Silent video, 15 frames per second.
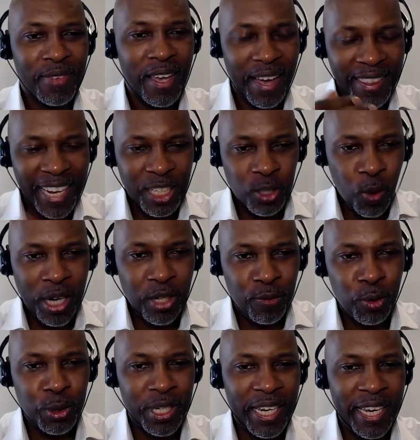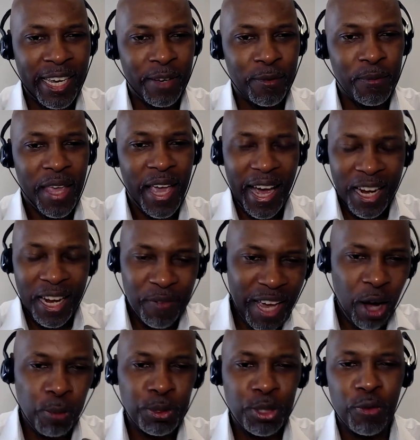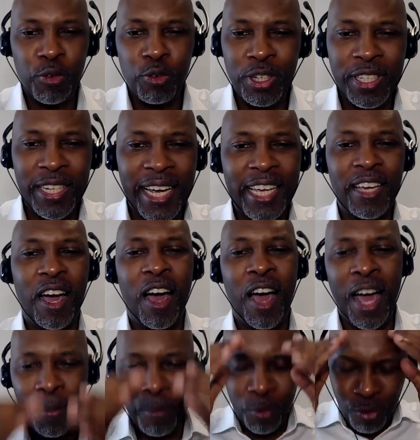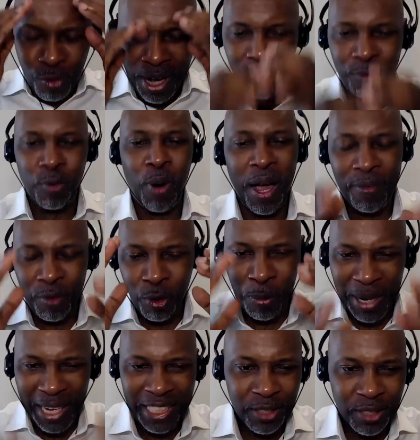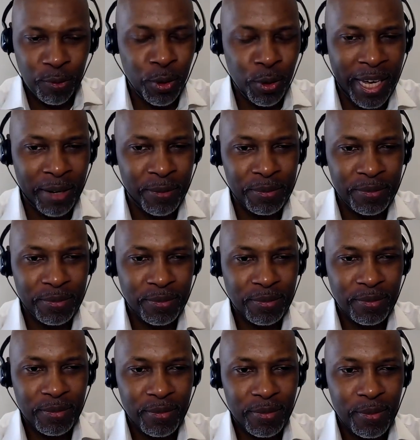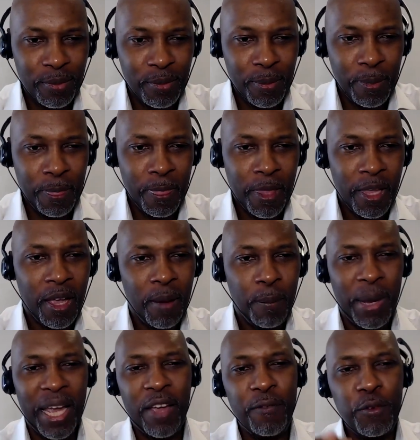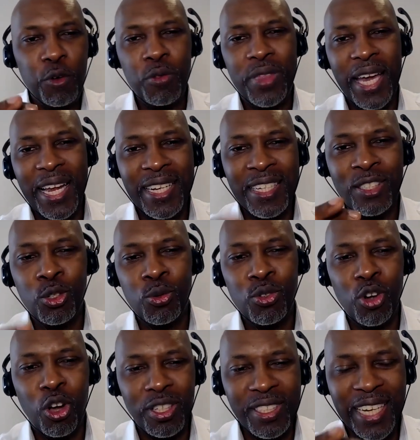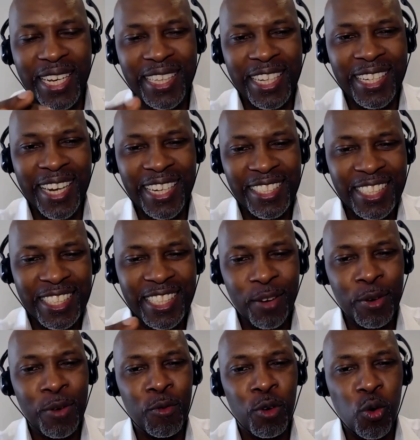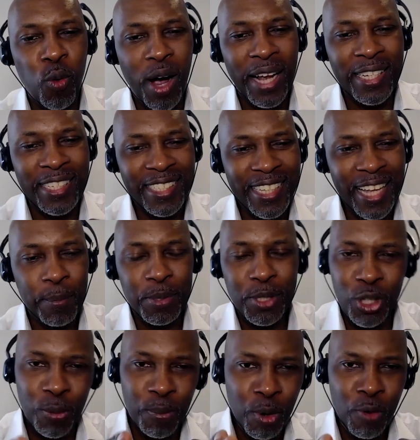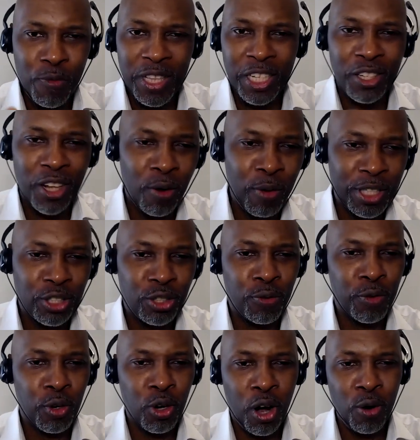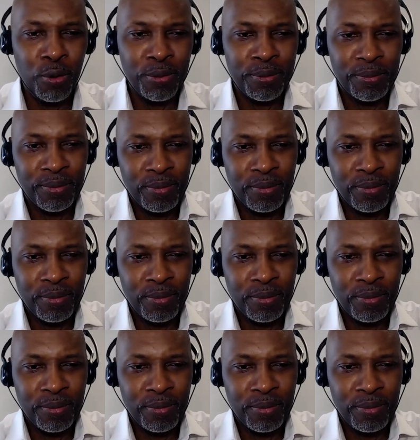And that's wonderful to hear. And if it helps you through the day, I'm grateful, I feel blessed for that. But if you then do not take the necessary and required steps to move in the direction of your goal,